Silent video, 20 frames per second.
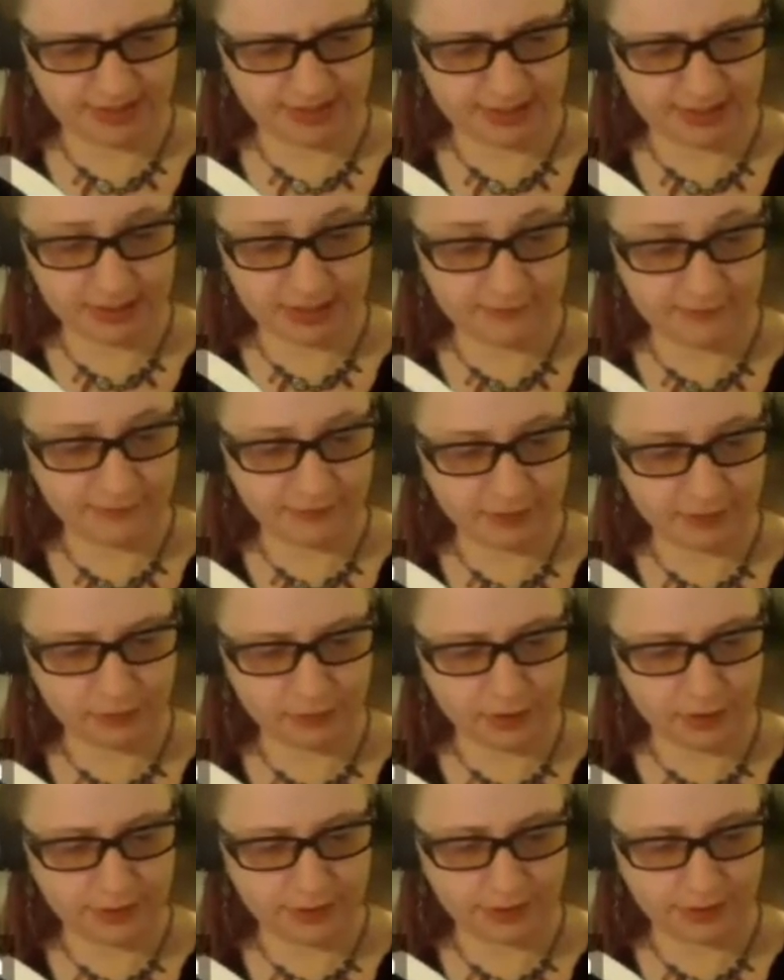They'll even
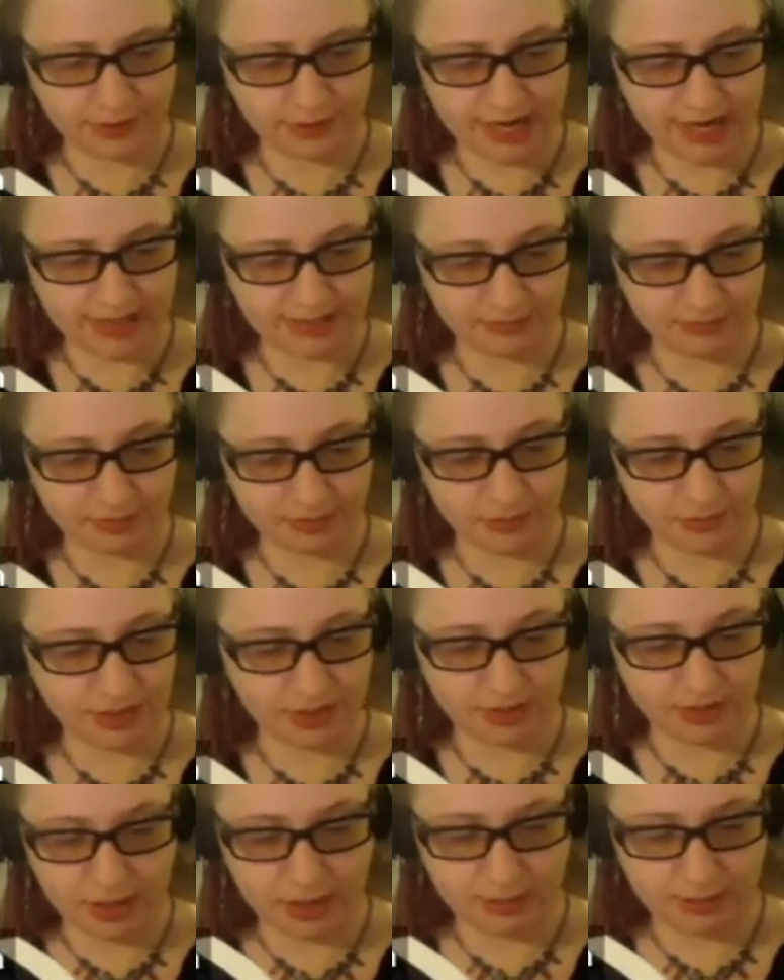grow in the cracks
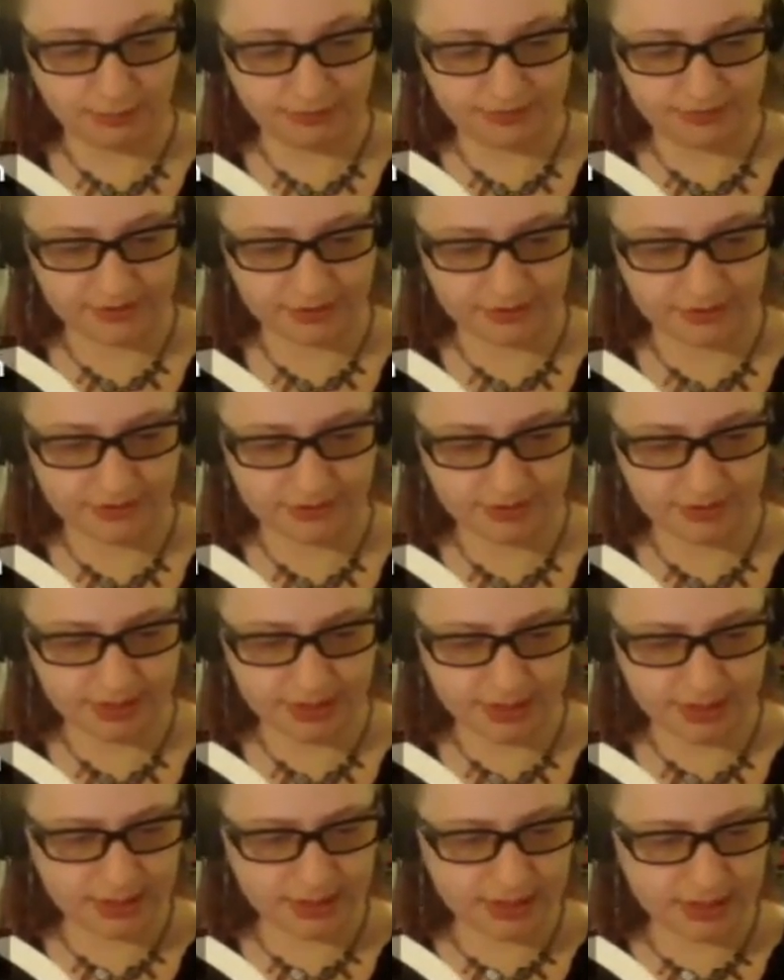between cobblestones.
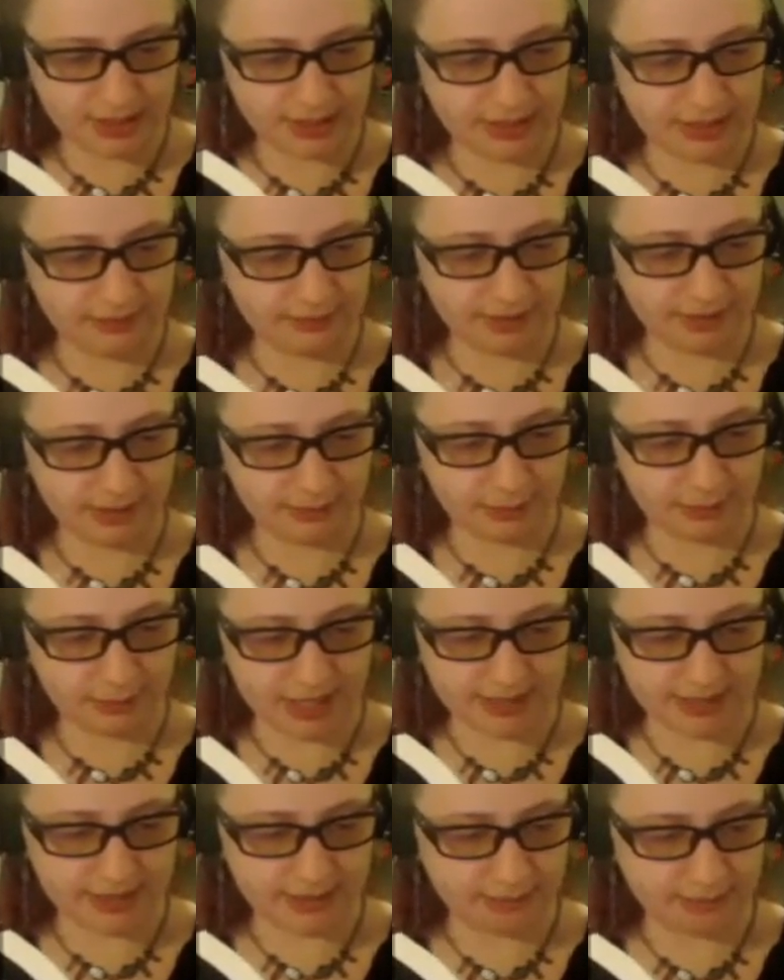Keeping the
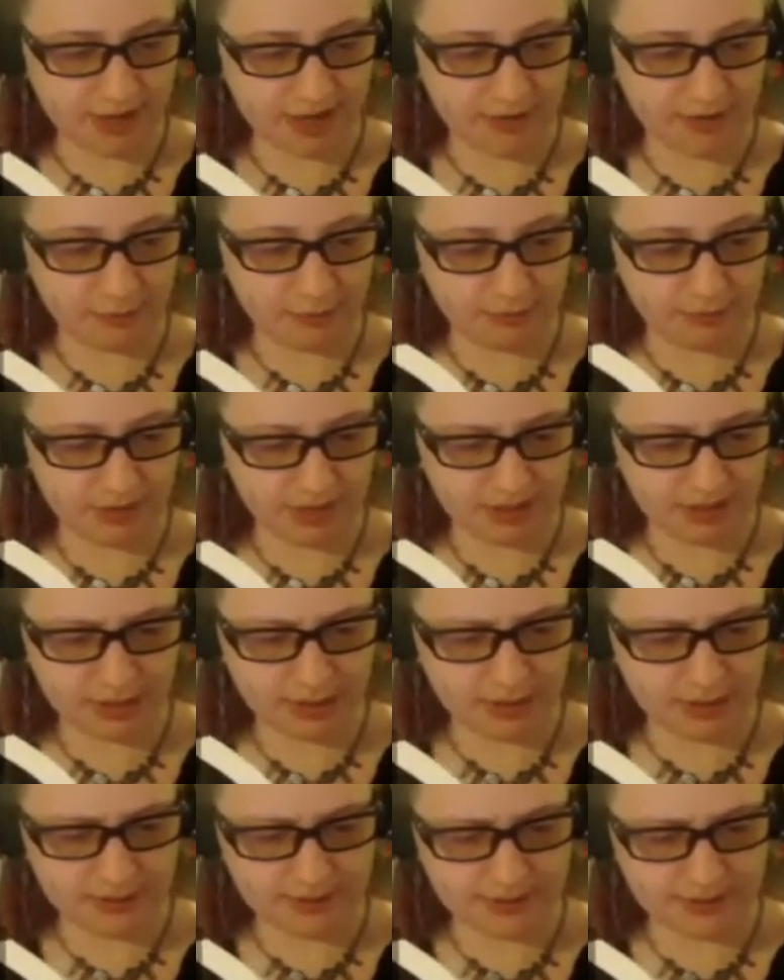plants at bay will be a
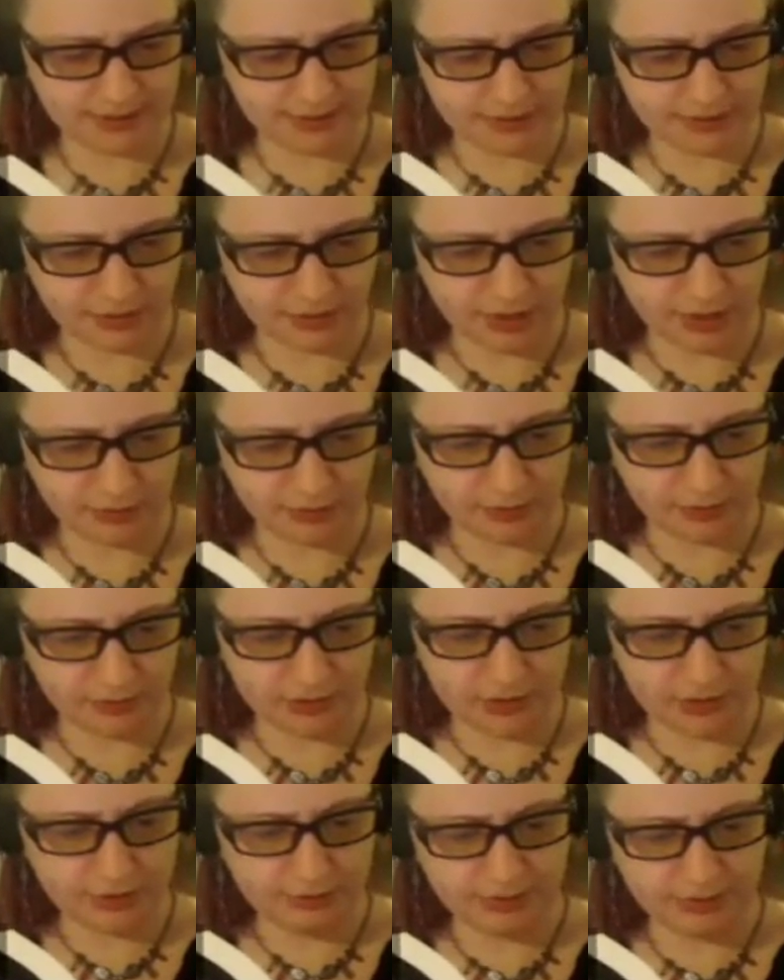constant struggle,
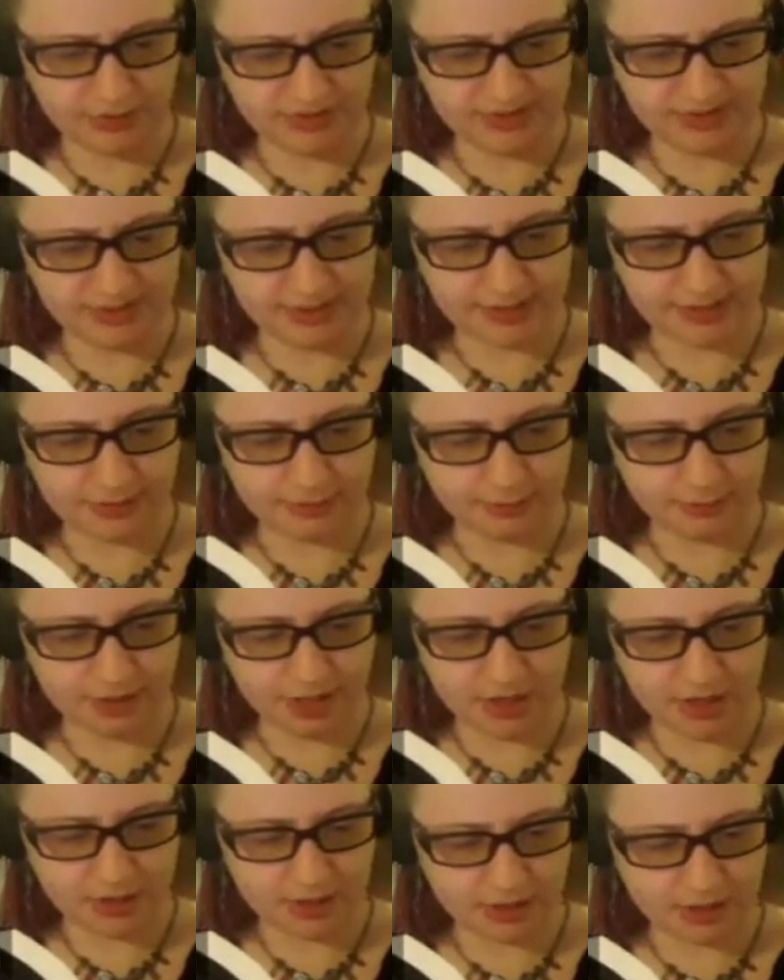but the city will be
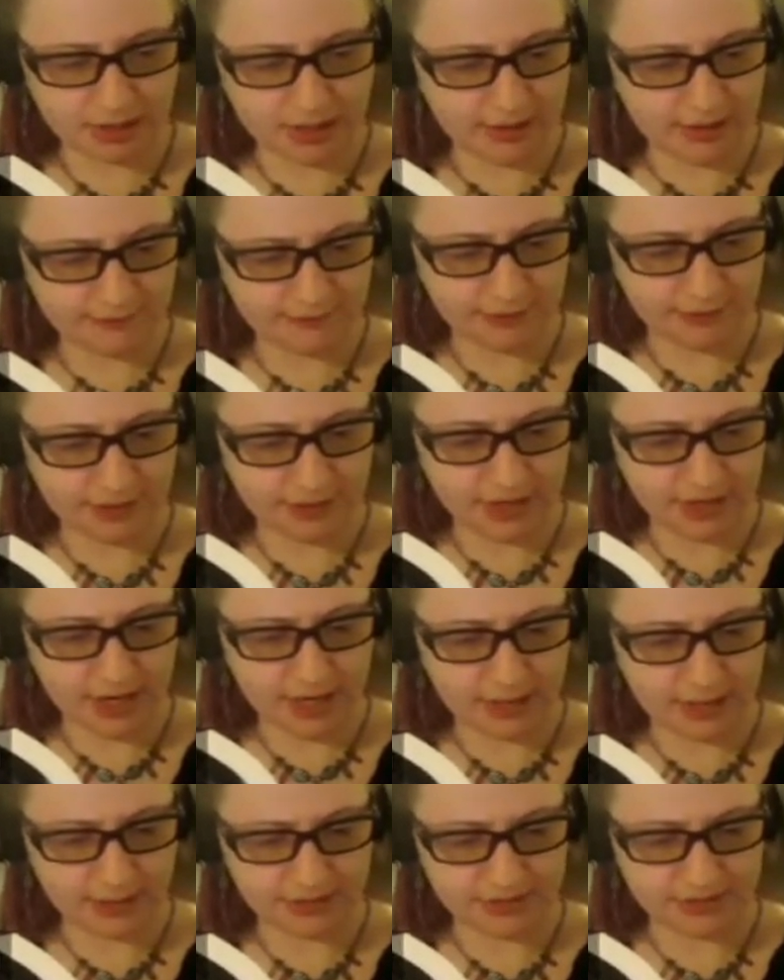covered in
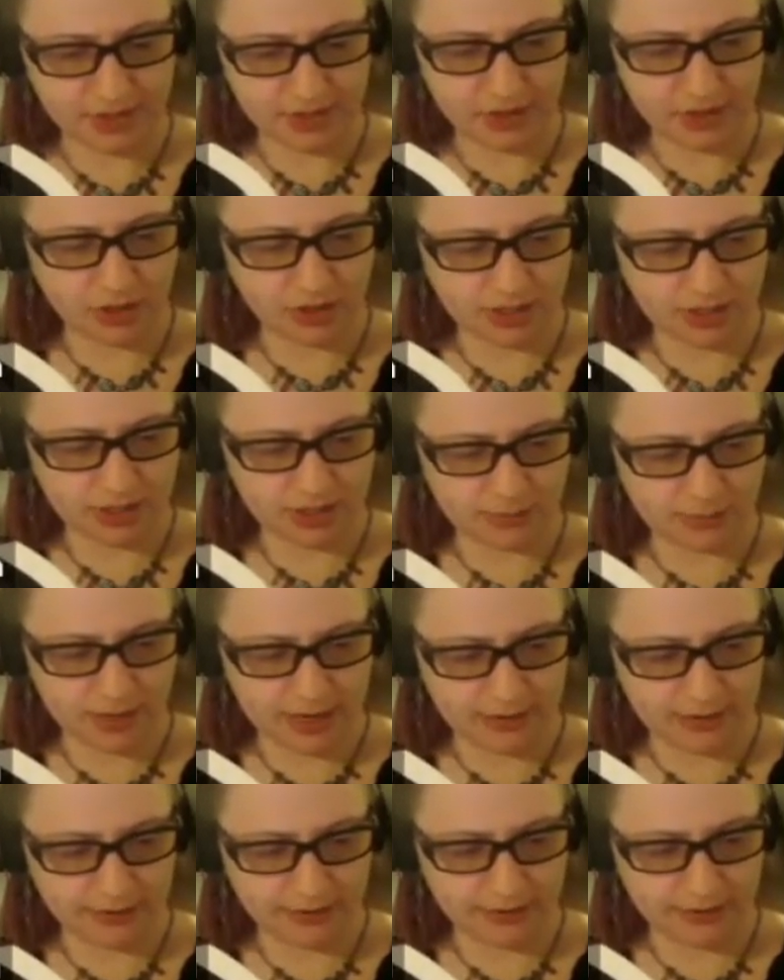colors all year
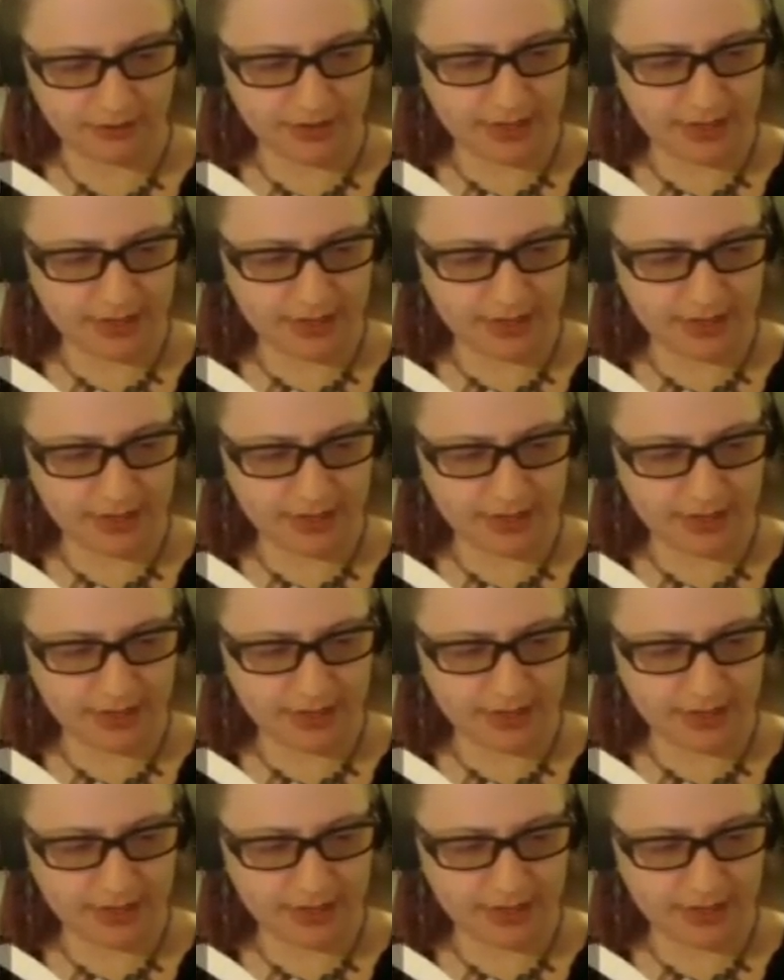round.